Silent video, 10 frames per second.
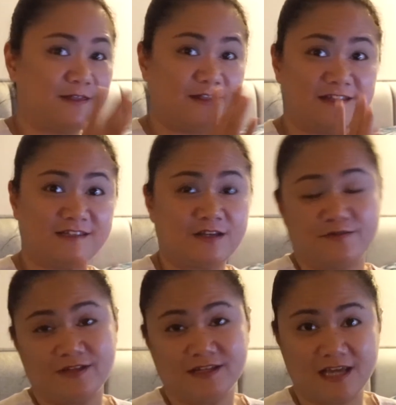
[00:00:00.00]
the
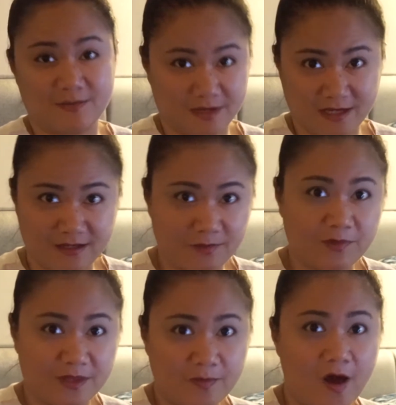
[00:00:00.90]
stuff that came in
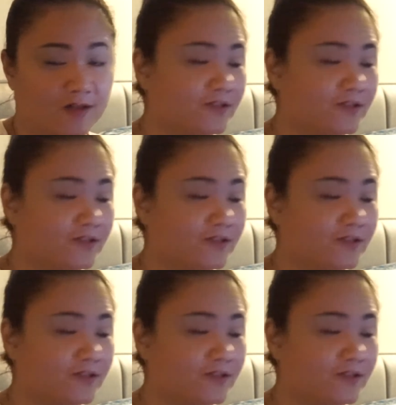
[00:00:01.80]
with the box.